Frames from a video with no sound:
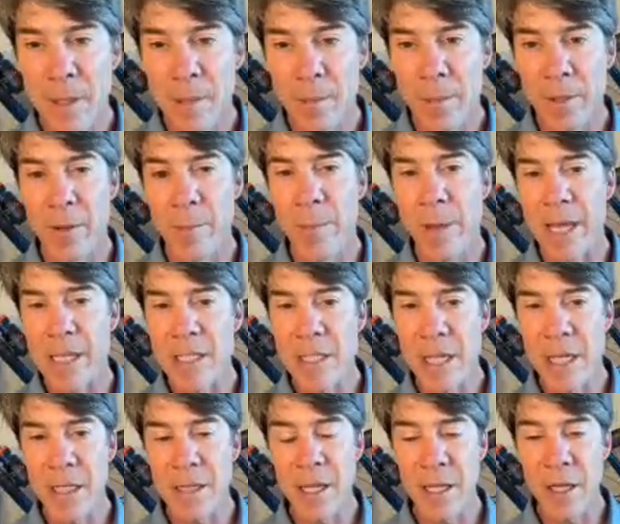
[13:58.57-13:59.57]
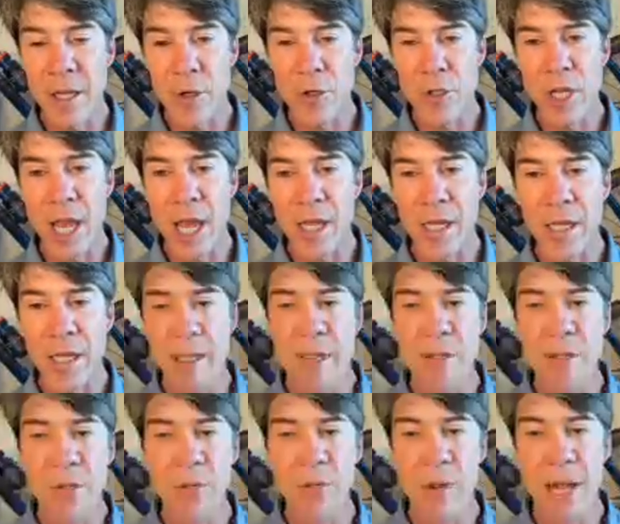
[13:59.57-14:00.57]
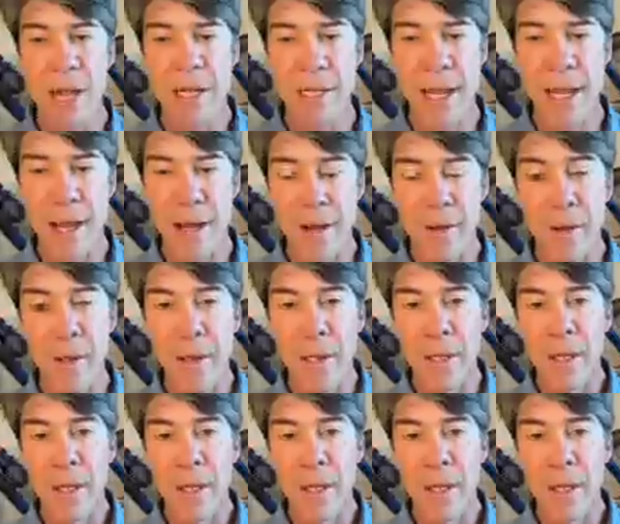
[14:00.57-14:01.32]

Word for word: but the best thing that coach cat can do right now